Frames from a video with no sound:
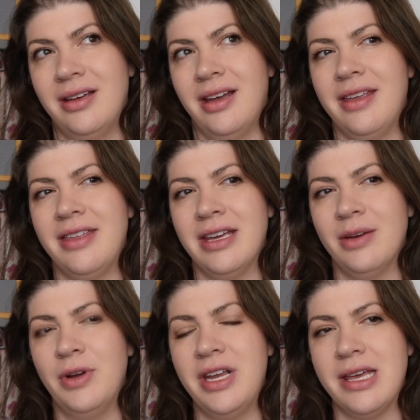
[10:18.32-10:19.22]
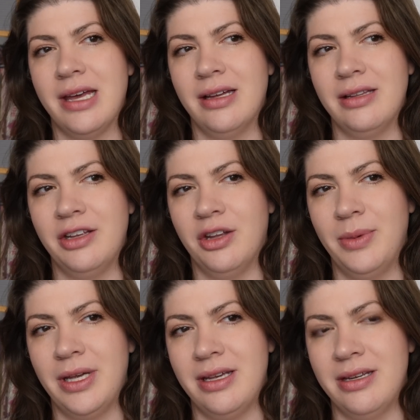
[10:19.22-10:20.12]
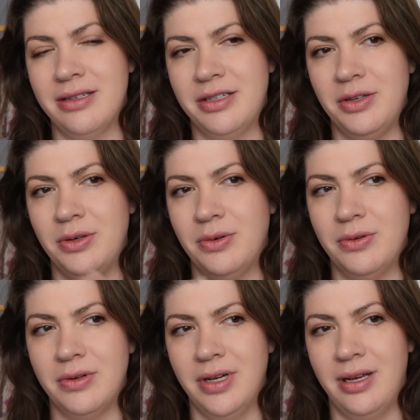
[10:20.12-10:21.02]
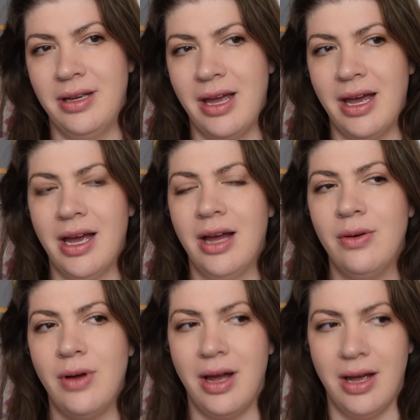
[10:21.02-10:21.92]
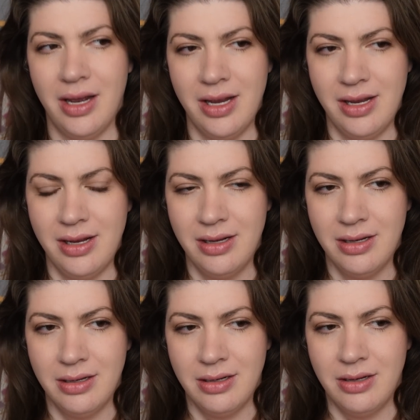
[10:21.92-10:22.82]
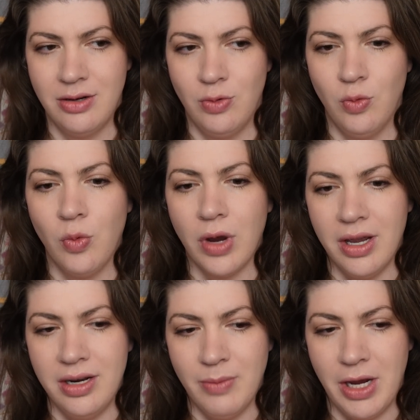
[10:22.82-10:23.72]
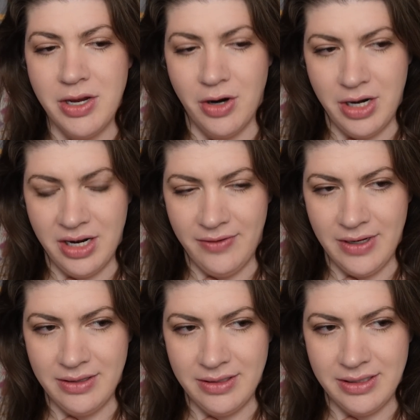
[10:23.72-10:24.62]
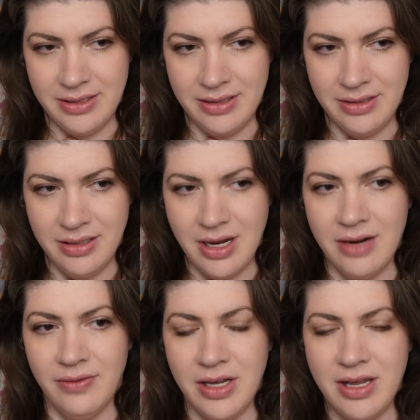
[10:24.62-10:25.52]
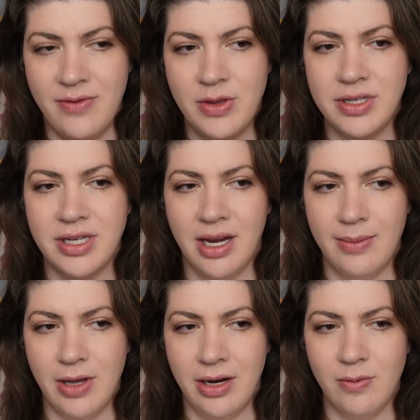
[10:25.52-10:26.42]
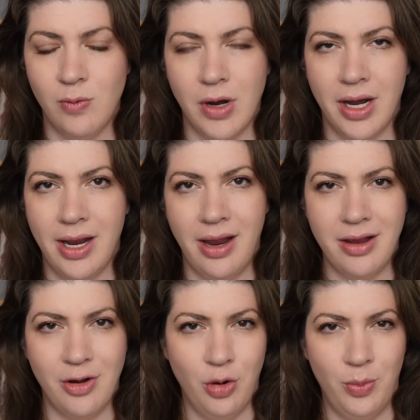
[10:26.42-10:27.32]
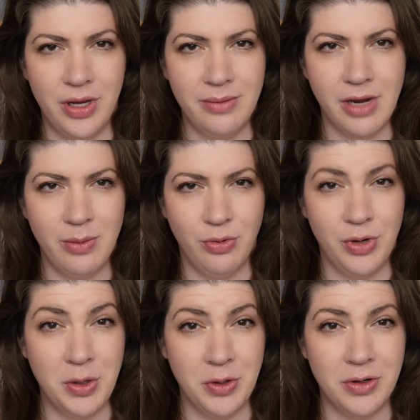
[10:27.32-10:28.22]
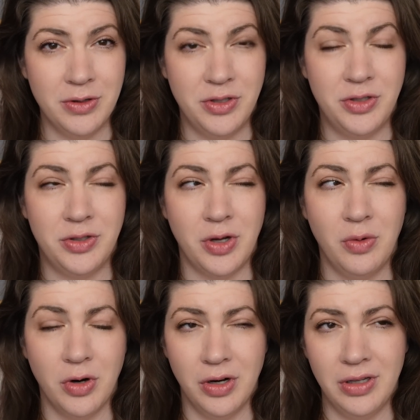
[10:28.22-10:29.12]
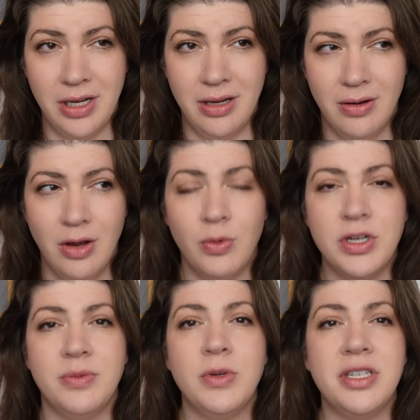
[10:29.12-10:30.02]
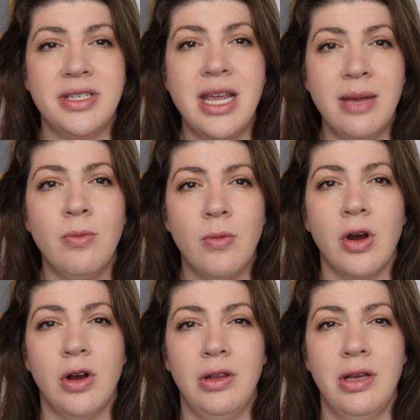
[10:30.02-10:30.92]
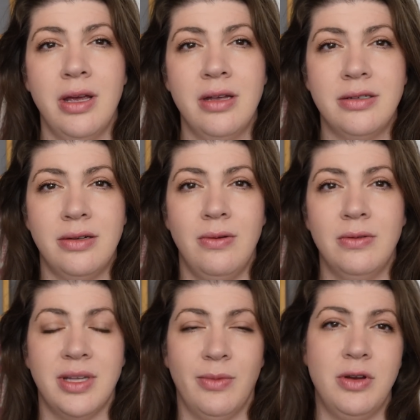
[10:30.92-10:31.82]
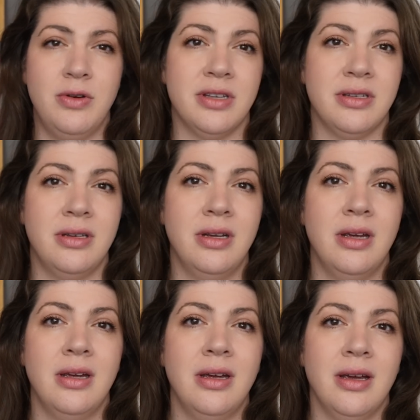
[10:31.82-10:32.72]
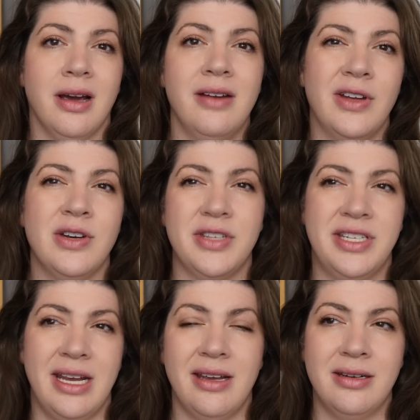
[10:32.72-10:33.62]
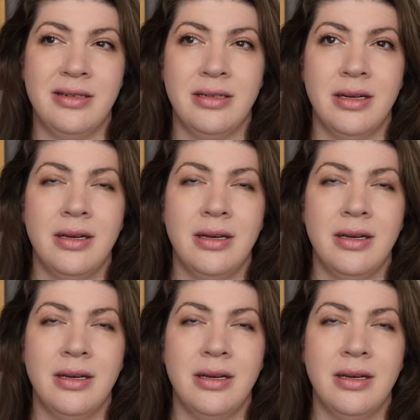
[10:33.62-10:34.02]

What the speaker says: And I think I want to get a little bit into how I run my yarn advents, kind of like give you the timeline of why I open my pre-orders so early, which seem early to someone who doesn't kind of understand